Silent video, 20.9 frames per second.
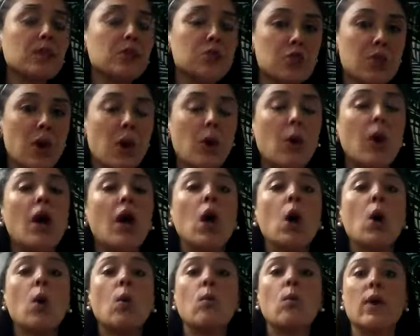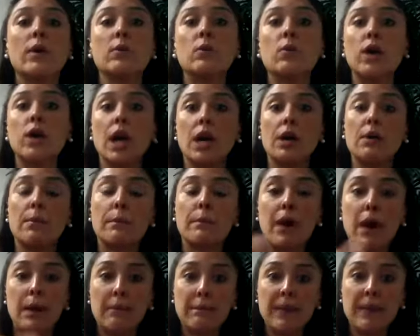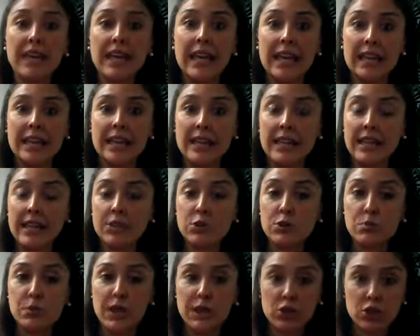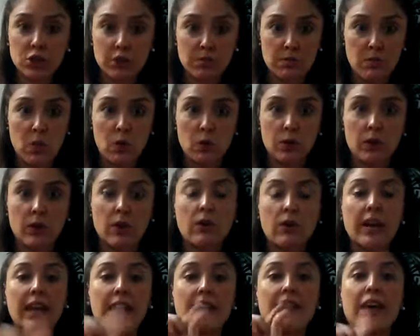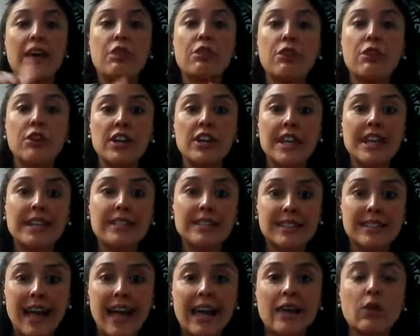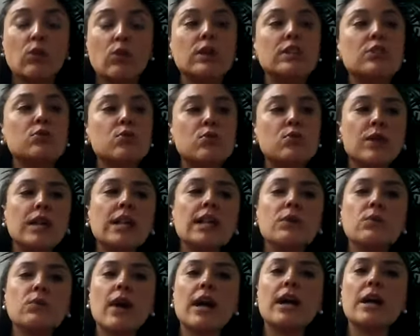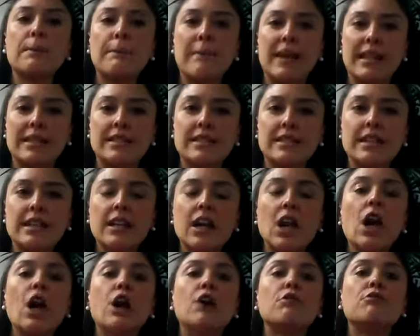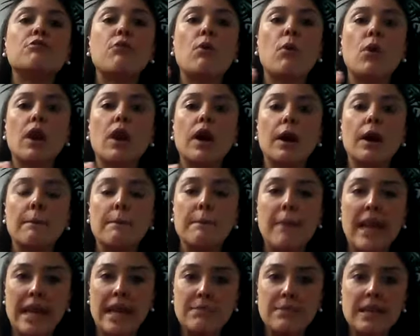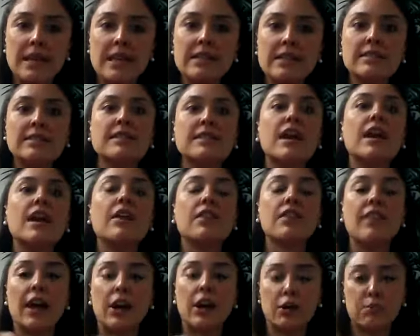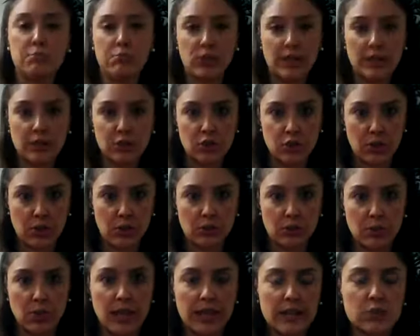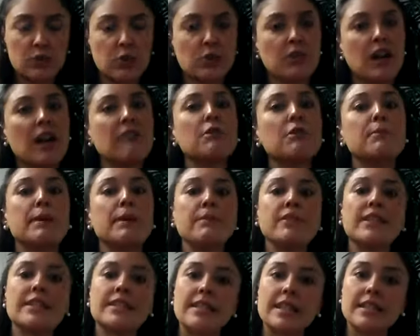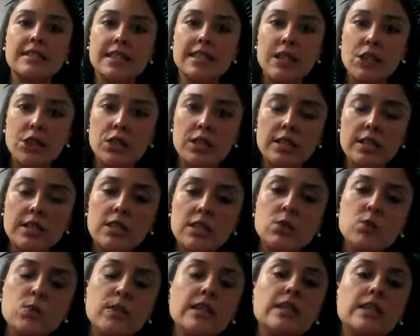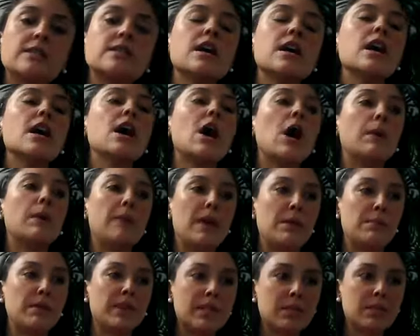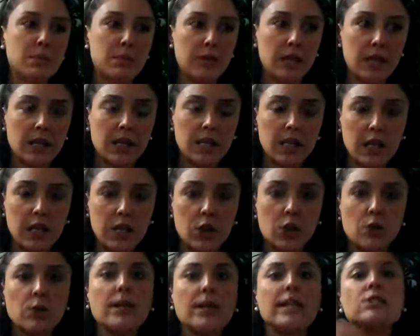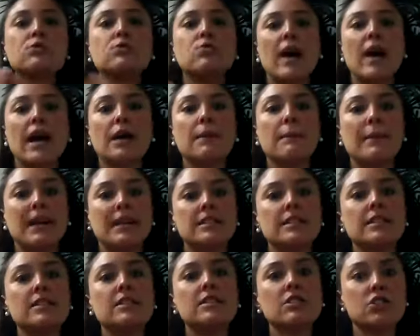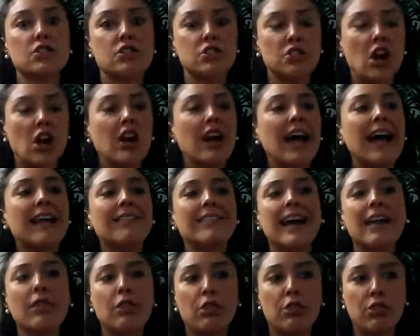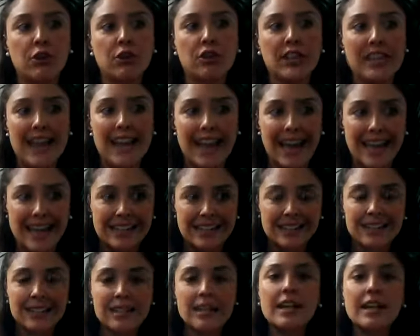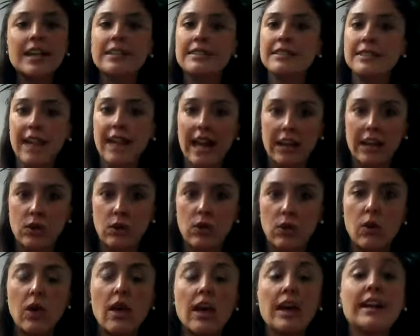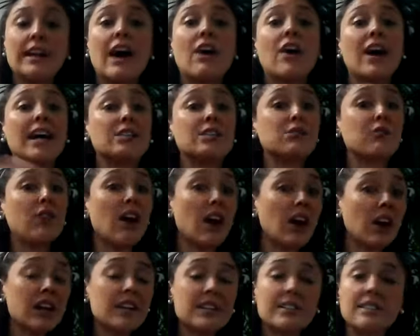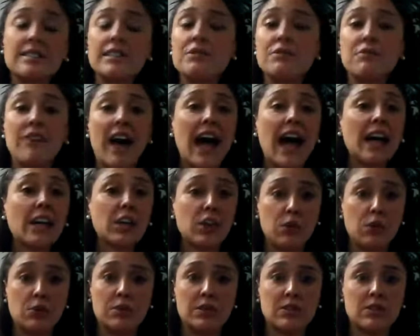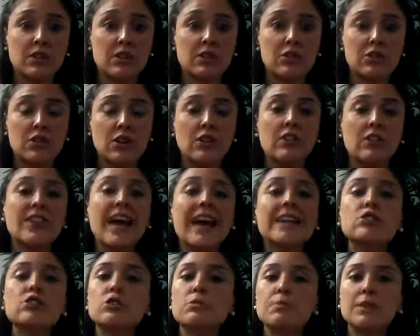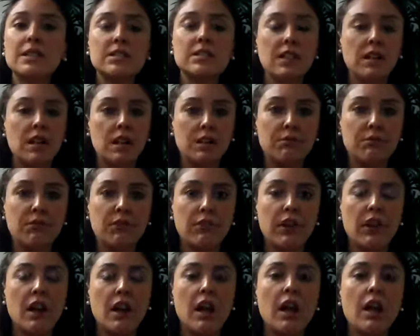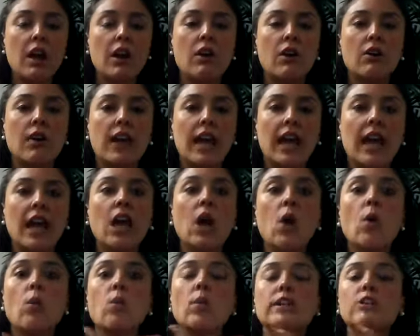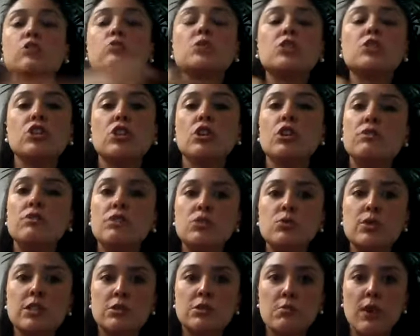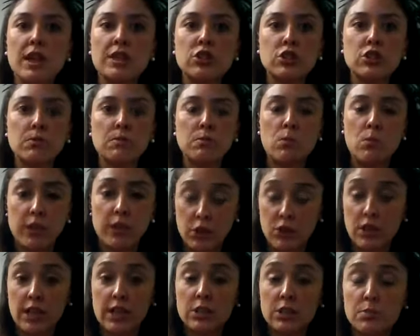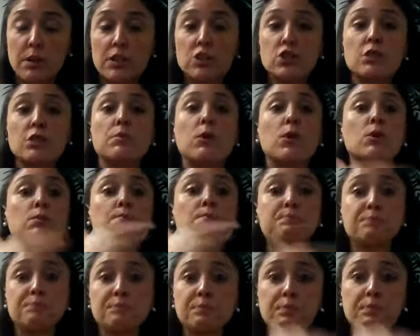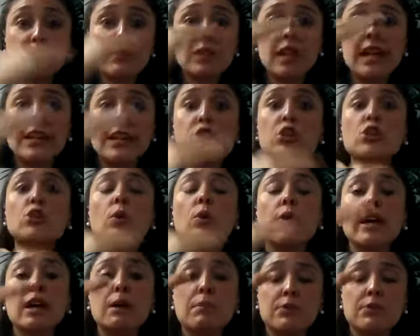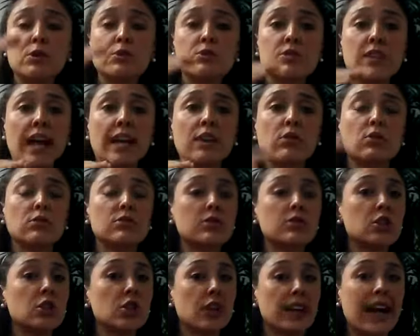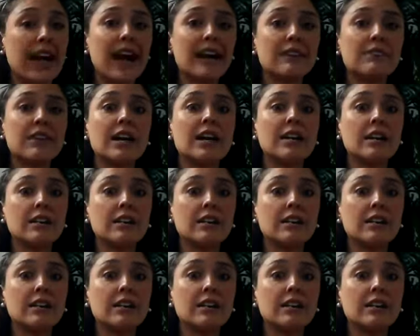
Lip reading: So when we're pumping in the expression mode, okay, that 38 cycle is really recommended for babies that are preterm. Okay, so if you have a baby that's less than 36 weeks, a baby that's been in the NICU, it's recommended to start at that 38 cycle. Now, as far as the vacuum is concerned, that should be to comfort. Okay, when you're switching over to expression, when you're in expression mode and you're going up those cycles, you're going to have